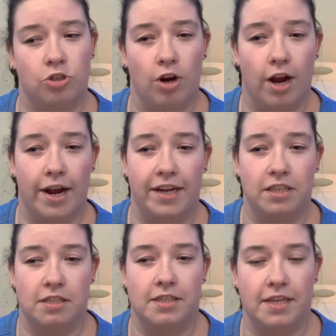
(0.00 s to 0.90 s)
try
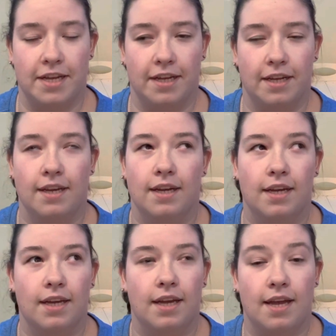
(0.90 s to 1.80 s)
to see
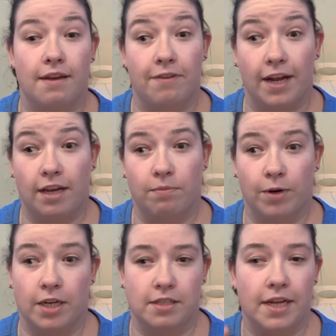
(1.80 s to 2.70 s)
if I could
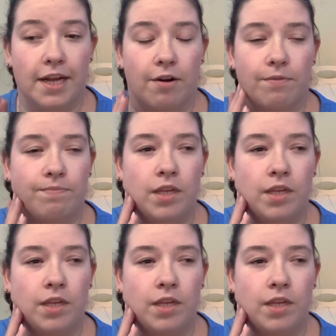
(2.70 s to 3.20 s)
braid his tail